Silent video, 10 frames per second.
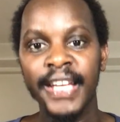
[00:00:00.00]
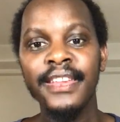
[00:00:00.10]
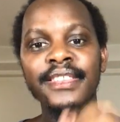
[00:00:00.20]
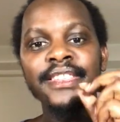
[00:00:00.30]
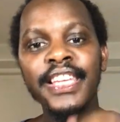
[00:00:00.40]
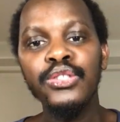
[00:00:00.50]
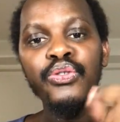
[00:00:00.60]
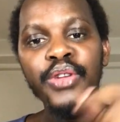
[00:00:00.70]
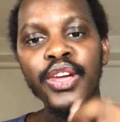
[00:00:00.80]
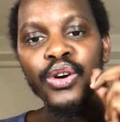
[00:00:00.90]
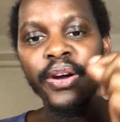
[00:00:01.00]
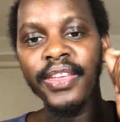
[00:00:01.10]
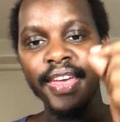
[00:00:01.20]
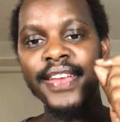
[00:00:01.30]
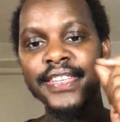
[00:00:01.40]
There is need to
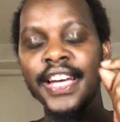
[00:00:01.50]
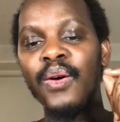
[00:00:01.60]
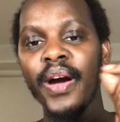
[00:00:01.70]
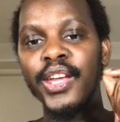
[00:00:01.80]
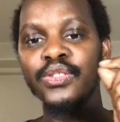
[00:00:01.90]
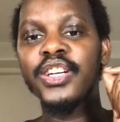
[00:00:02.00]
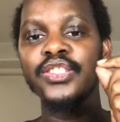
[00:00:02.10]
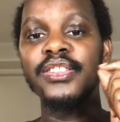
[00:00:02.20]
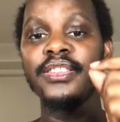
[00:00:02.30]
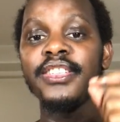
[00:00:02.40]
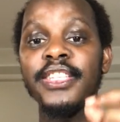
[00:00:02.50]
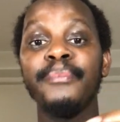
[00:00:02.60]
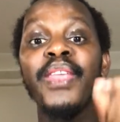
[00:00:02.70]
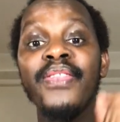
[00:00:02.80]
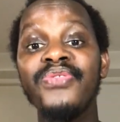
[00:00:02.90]
reorient our education system.